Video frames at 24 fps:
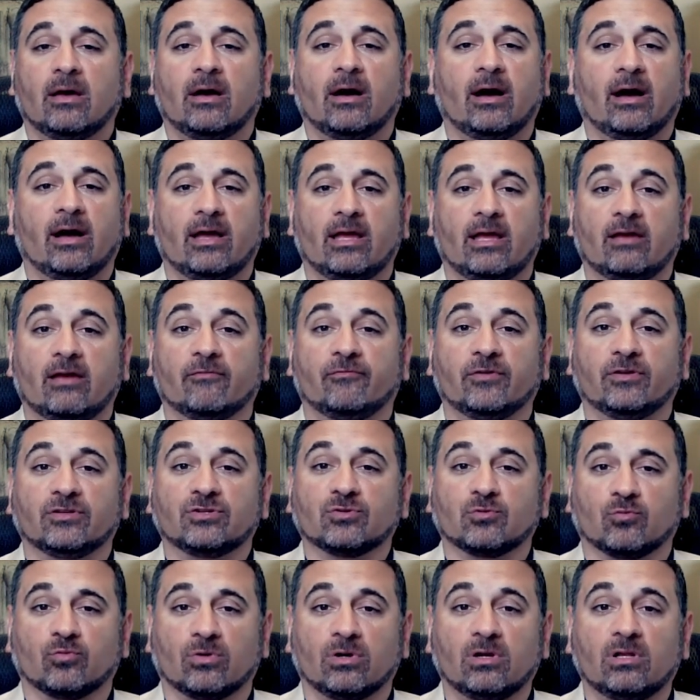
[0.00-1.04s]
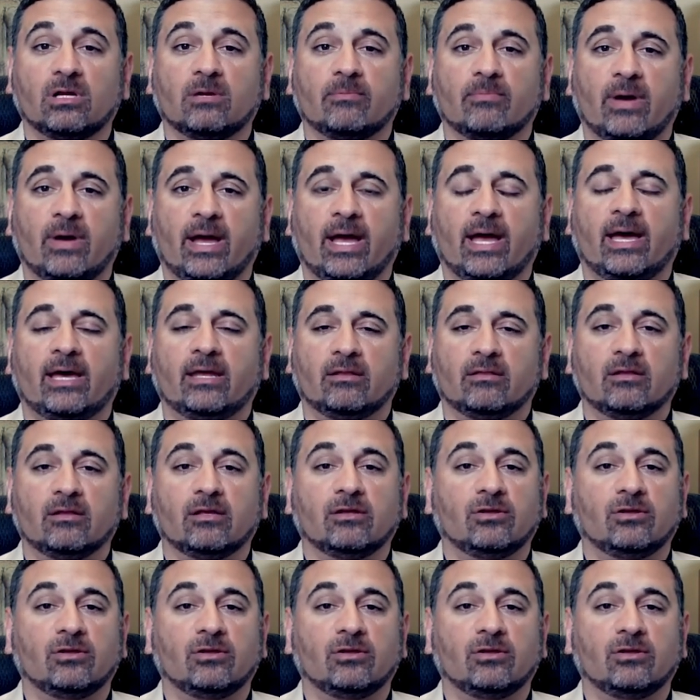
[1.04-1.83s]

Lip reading: If it's really bad,